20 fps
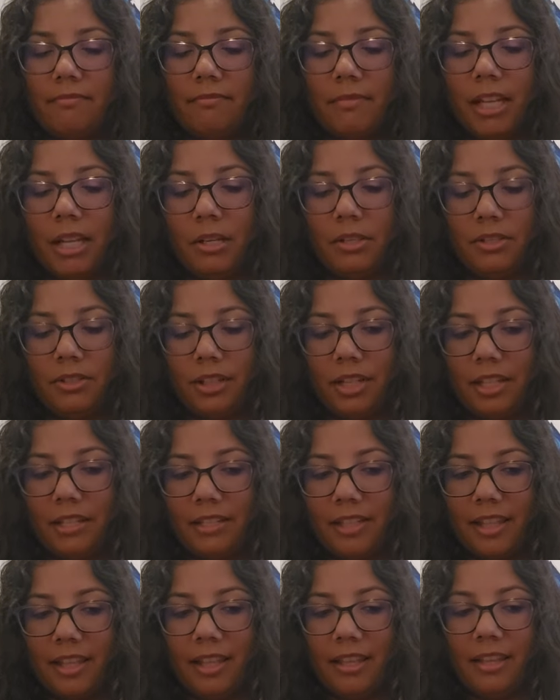how should I
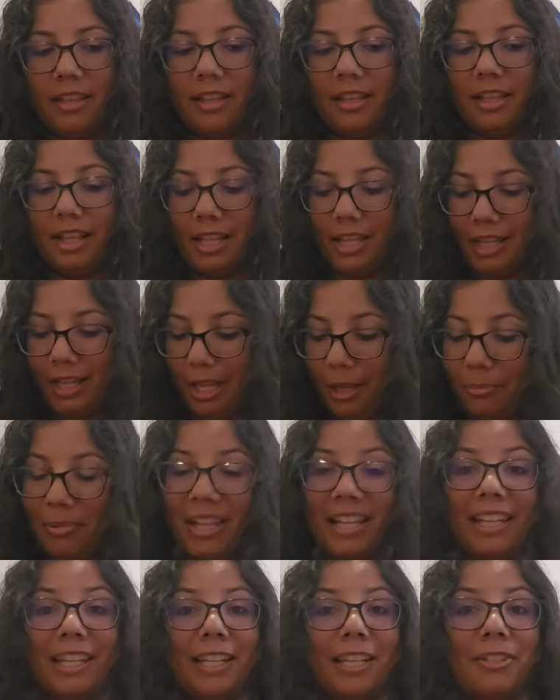say? A
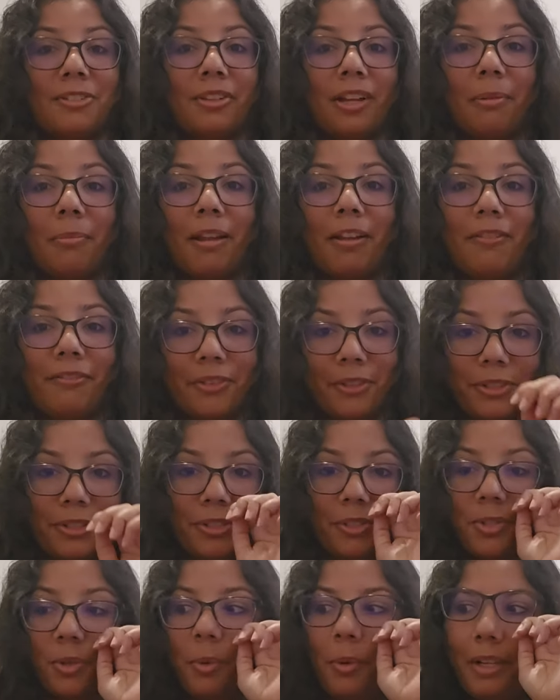blanket is not my
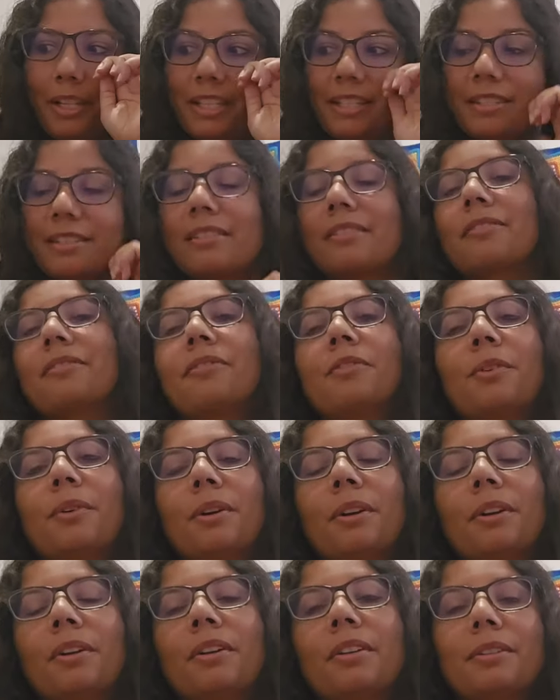first choice
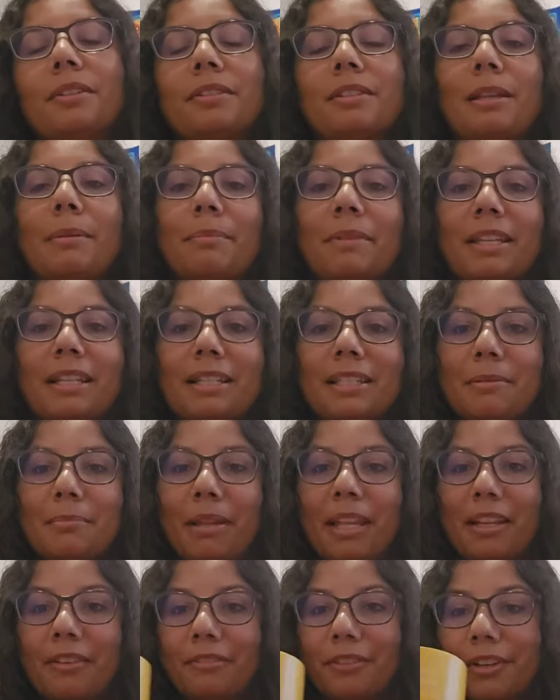for something to
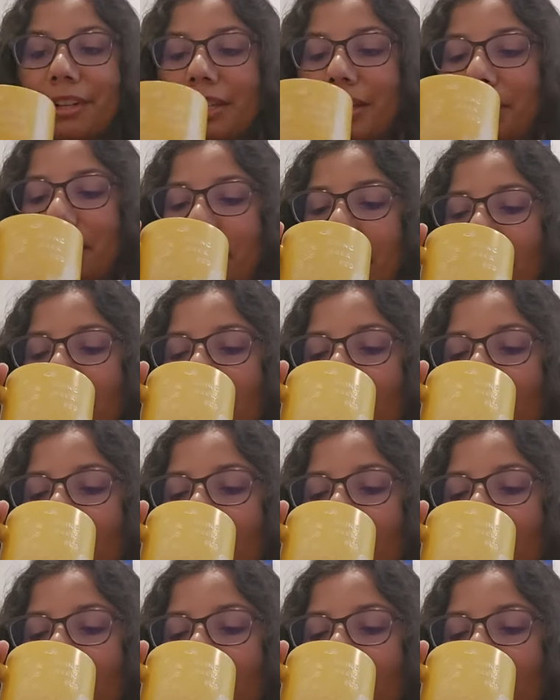make for him.